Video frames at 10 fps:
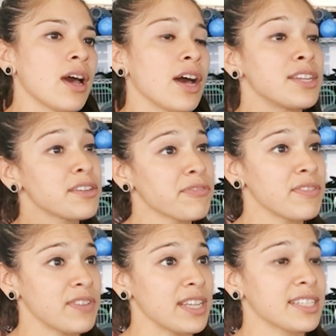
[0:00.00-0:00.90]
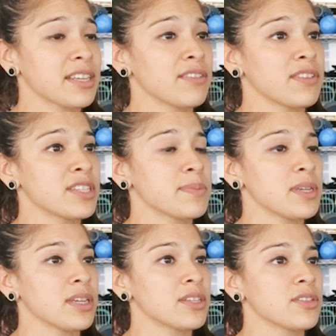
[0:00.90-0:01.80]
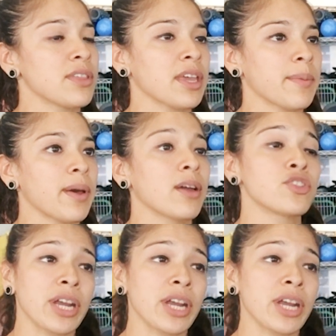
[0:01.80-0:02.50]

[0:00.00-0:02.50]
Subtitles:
a different Vince convinced me to think about